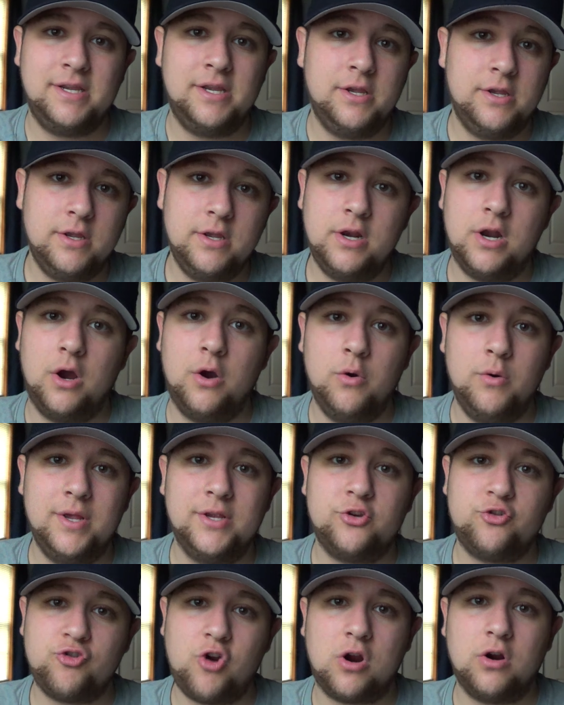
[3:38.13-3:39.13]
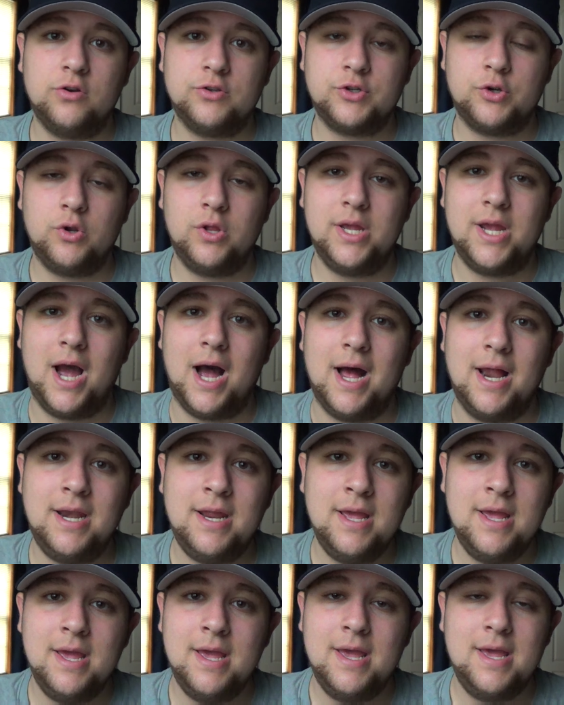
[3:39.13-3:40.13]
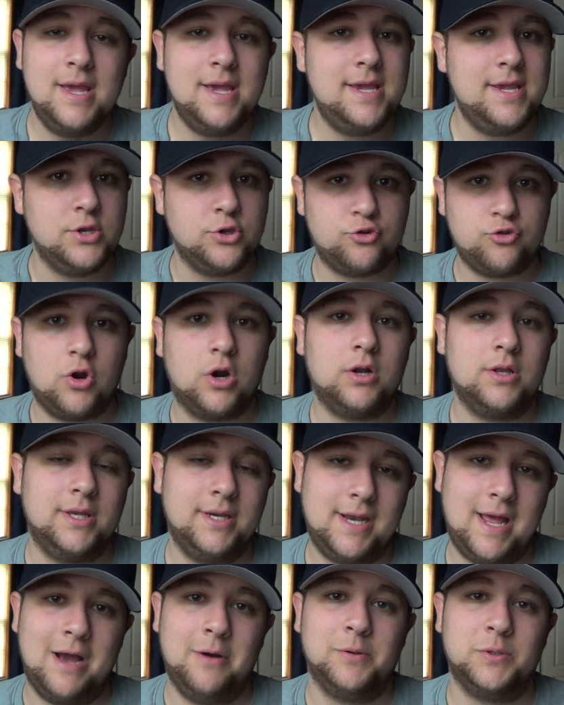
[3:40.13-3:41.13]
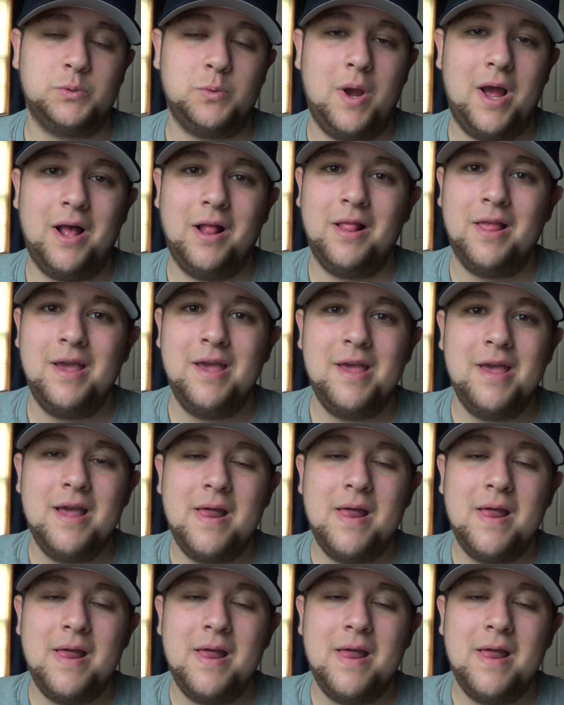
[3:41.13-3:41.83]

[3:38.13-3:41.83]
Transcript: you know, his struggles early on. He's struggling now as well.